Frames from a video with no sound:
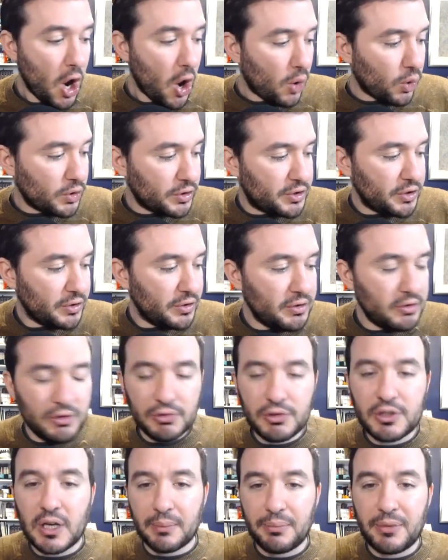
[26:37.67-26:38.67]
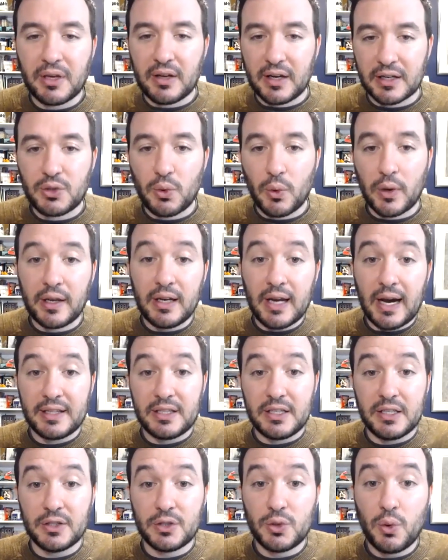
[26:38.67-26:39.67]
or do you do something like
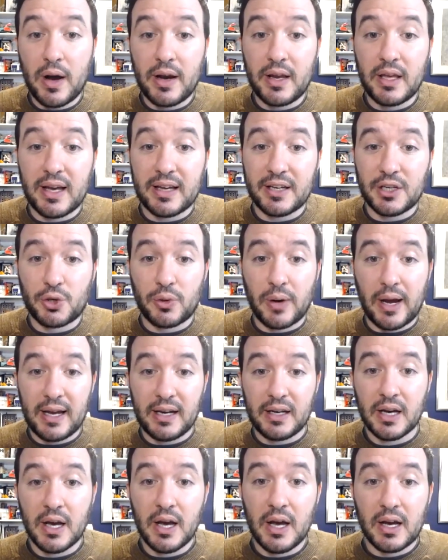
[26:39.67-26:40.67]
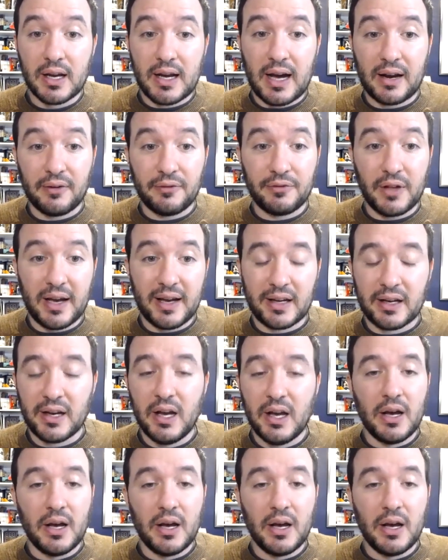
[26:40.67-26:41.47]
2019-20 and trade kind of like